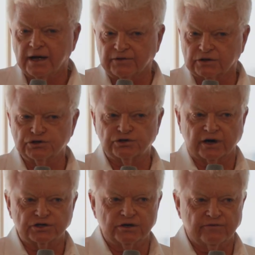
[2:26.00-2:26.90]
and the
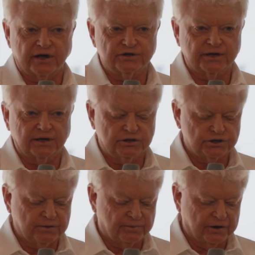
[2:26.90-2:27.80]
construction of those
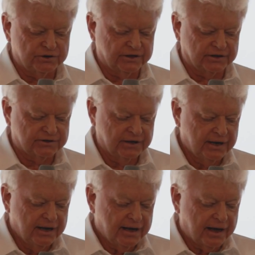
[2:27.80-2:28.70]
LNG projects.
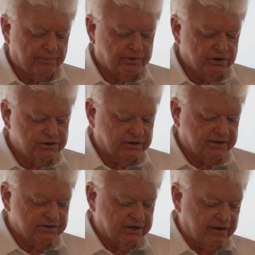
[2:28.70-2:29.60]
Our project
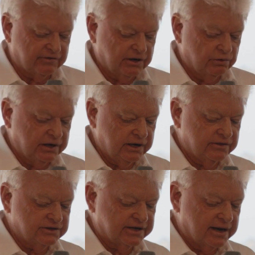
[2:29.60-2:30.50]
doesn't have anywhere near
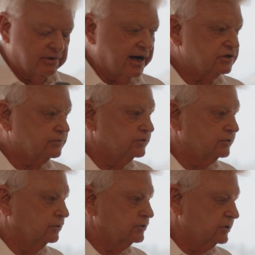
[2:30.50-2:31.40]
the same gas
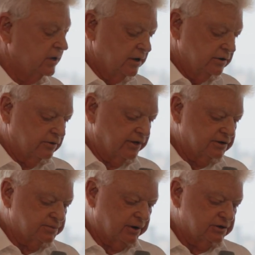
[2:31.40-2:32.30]
resource that
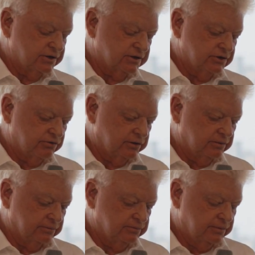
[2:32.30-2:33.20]
those projects are
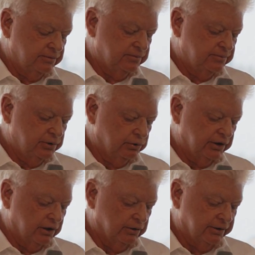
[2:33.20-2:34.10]

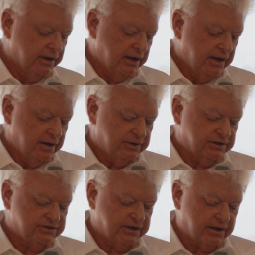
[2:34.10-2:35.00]
building on,
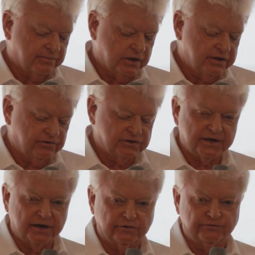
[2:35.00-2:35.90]
but even
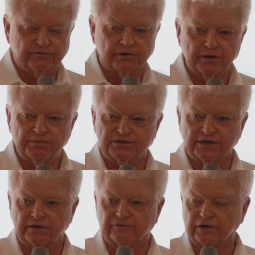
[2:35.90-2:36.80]
10 or
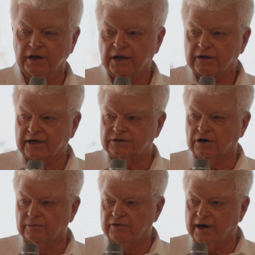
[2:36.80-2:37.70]
15% of that
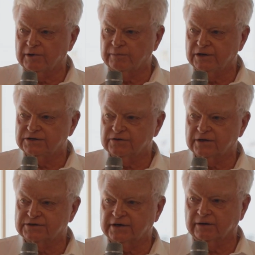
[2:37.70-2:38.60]
type of number means that
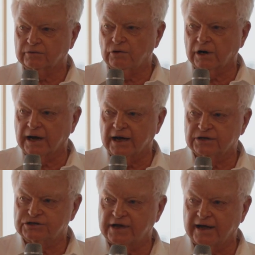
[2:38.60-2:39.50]
there's quite a
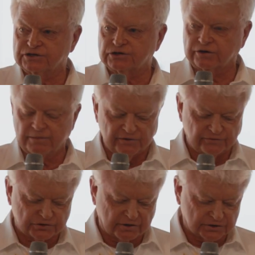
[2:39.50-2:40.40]
large downstream
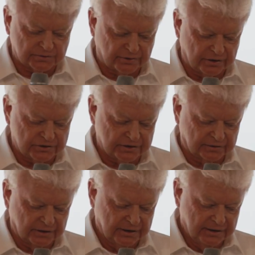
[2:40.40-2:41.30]
infrastructure project